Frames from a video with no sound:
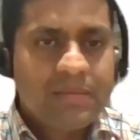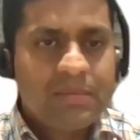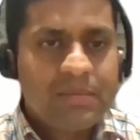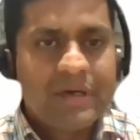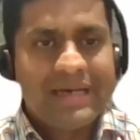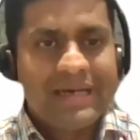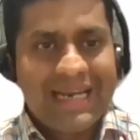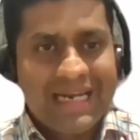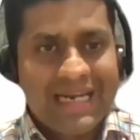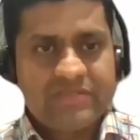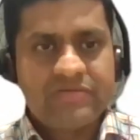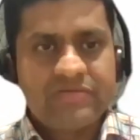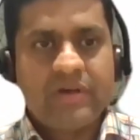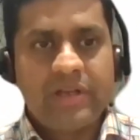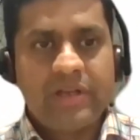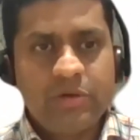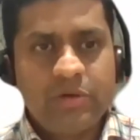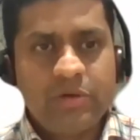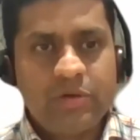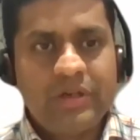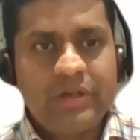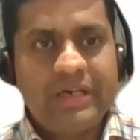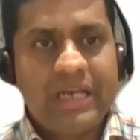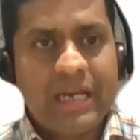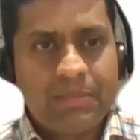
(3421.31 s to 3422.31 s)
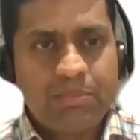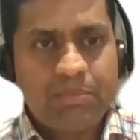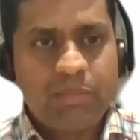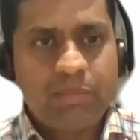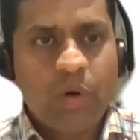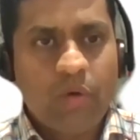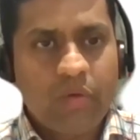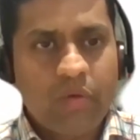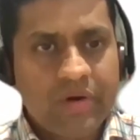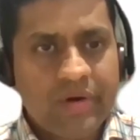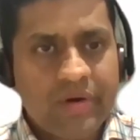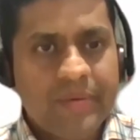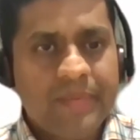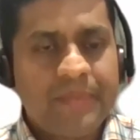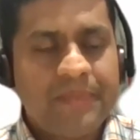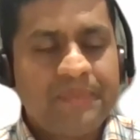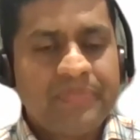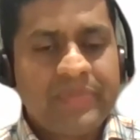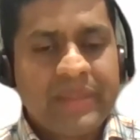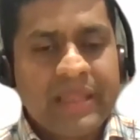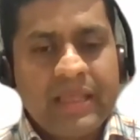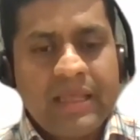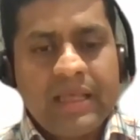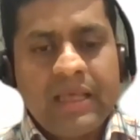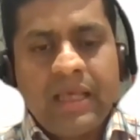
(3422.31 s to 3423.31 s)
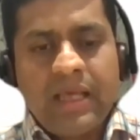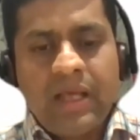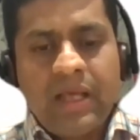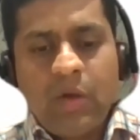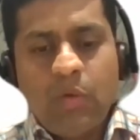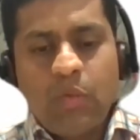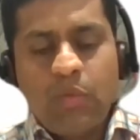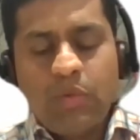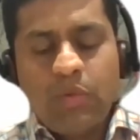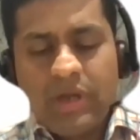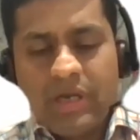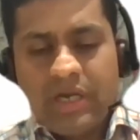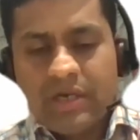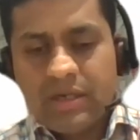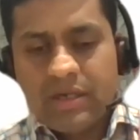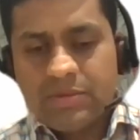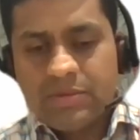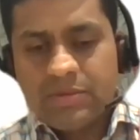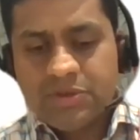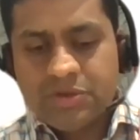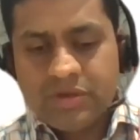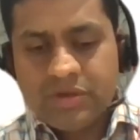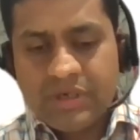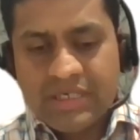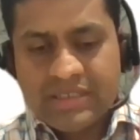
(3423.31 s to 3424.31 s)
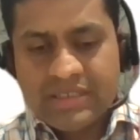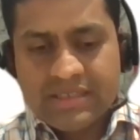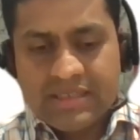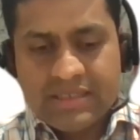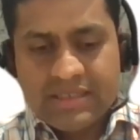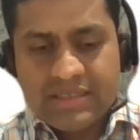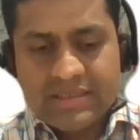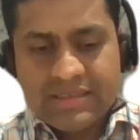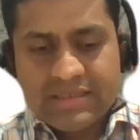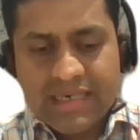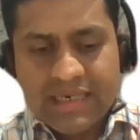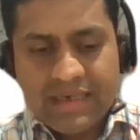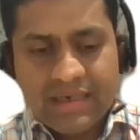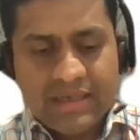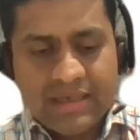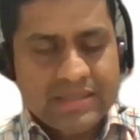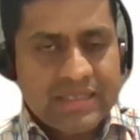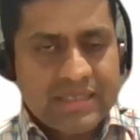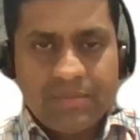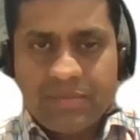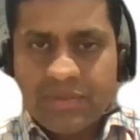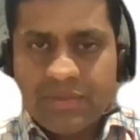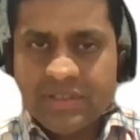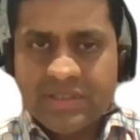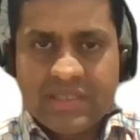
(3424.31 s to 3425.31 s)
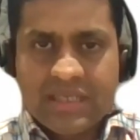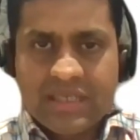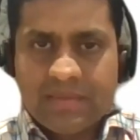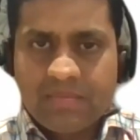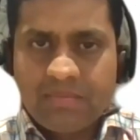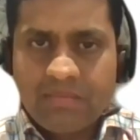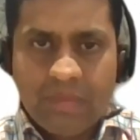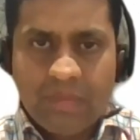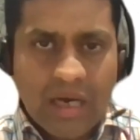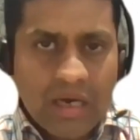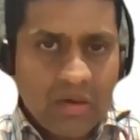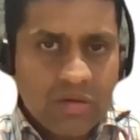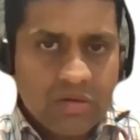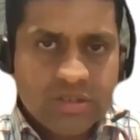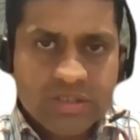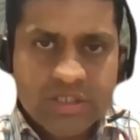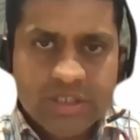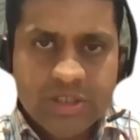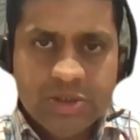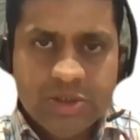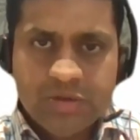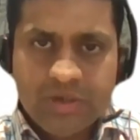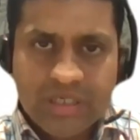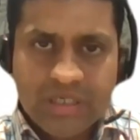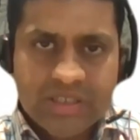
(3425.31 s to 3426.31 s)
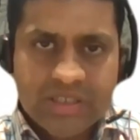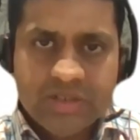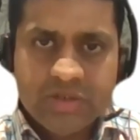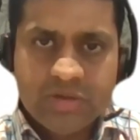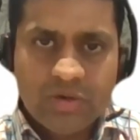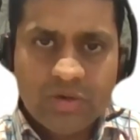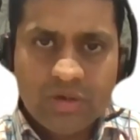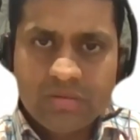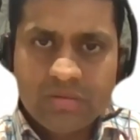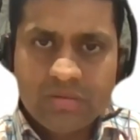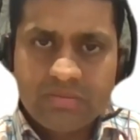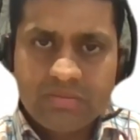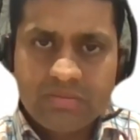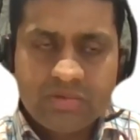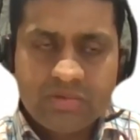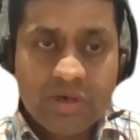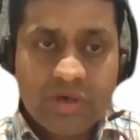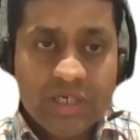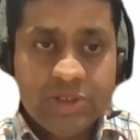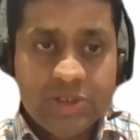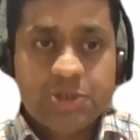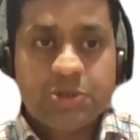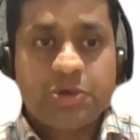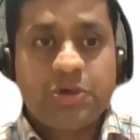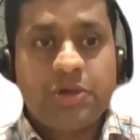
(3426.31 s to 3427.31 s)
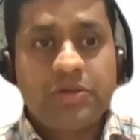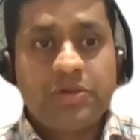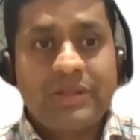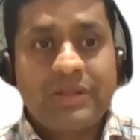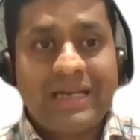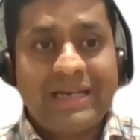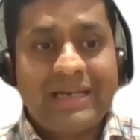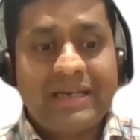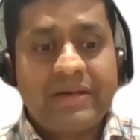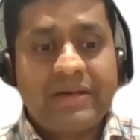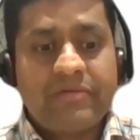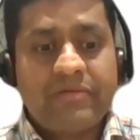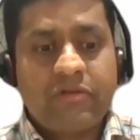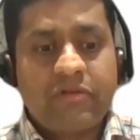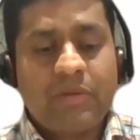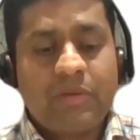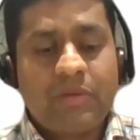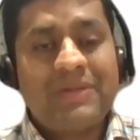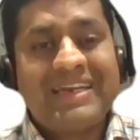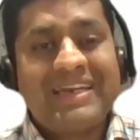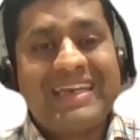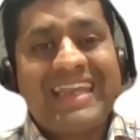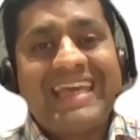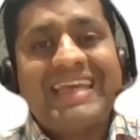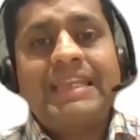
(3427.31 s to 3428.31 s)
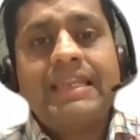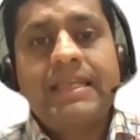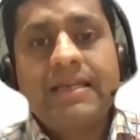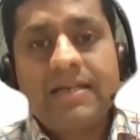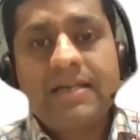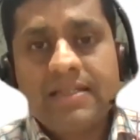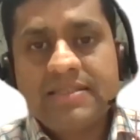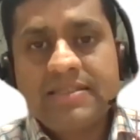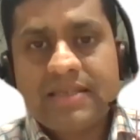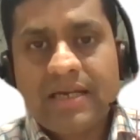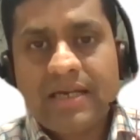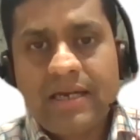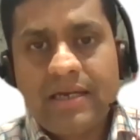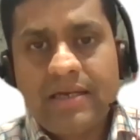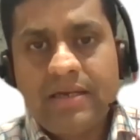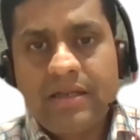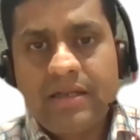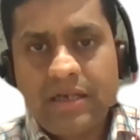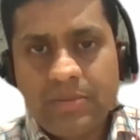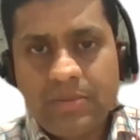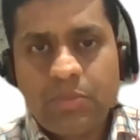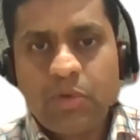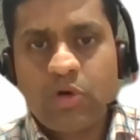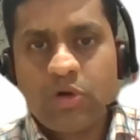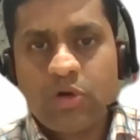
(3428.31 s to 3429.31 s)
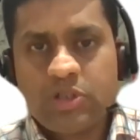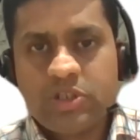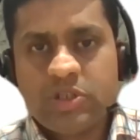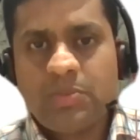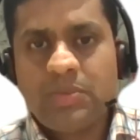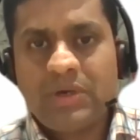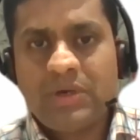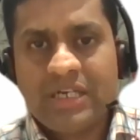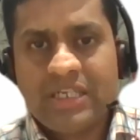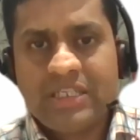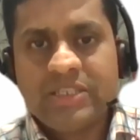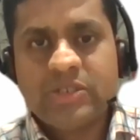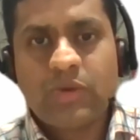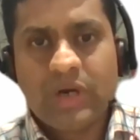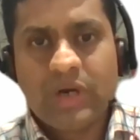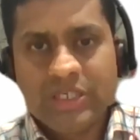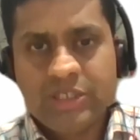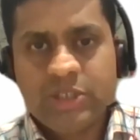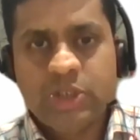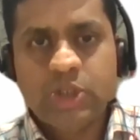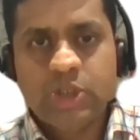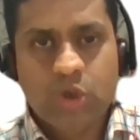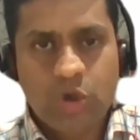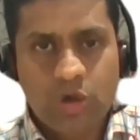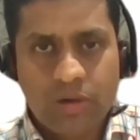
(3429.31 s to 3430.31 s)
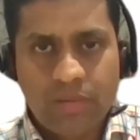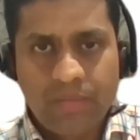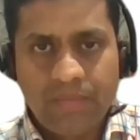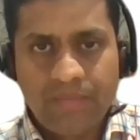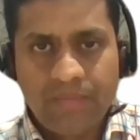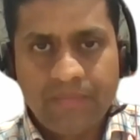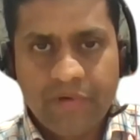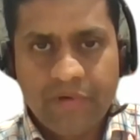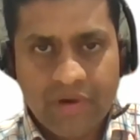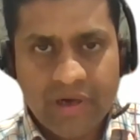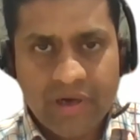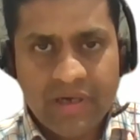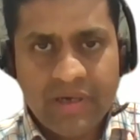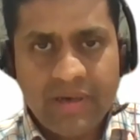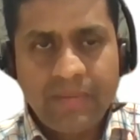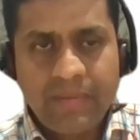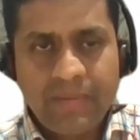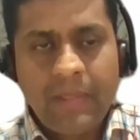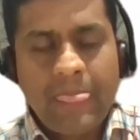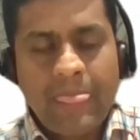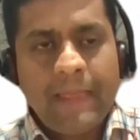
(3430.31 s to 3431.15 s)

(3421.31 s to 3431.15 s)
But that's where you need that power when it comes to, let's say, standard samples like mouse, tissue, and so on, so I showed you that from the technical side, the reproducibility is quite strong, right?